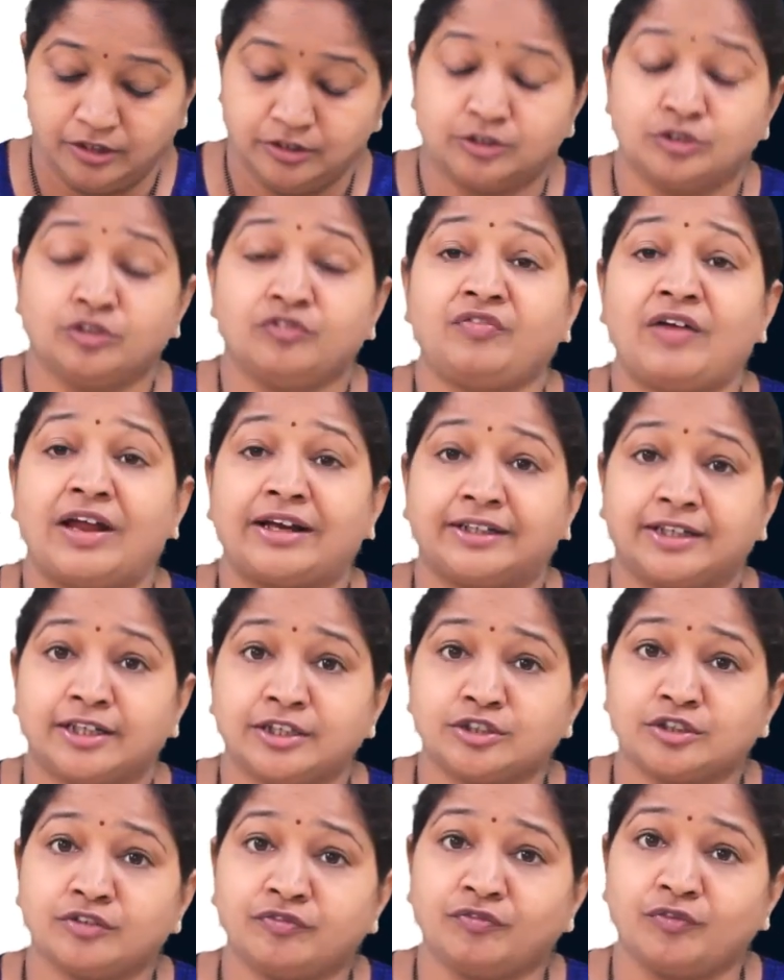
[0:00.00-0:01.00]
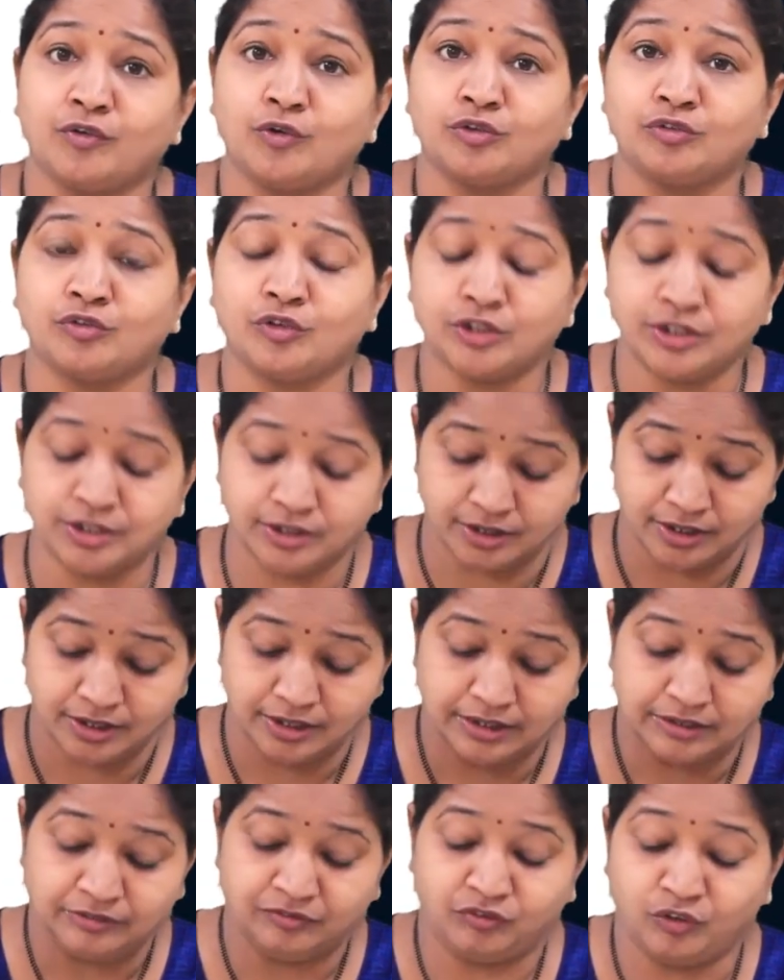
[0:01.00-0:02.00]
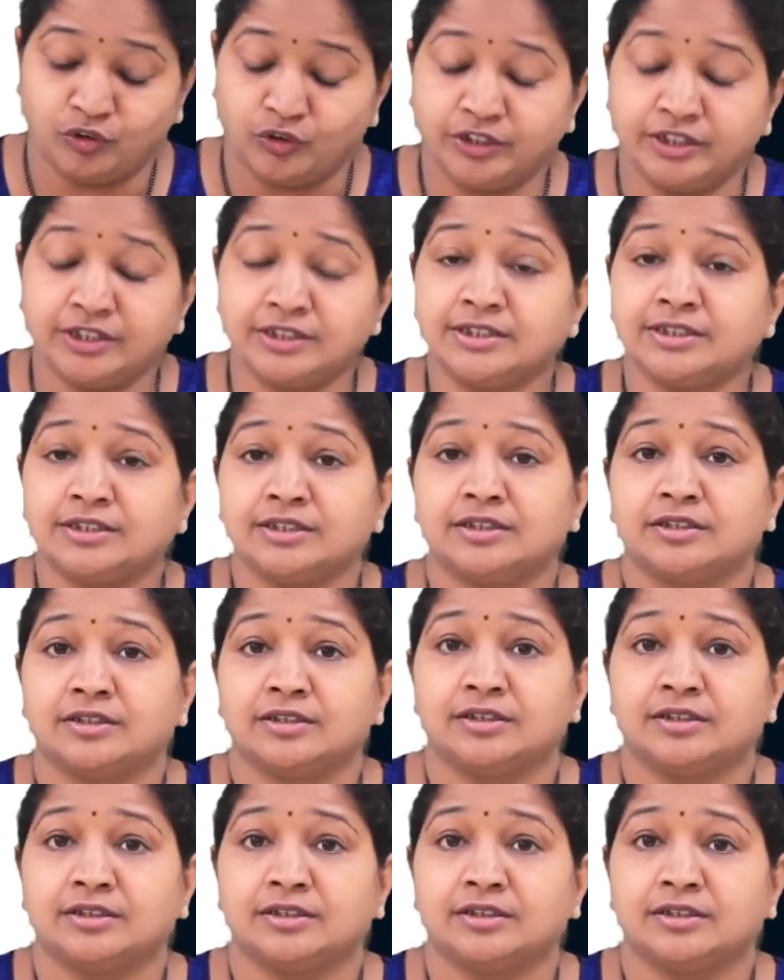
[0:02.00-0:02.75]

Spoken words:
So factors of 4 is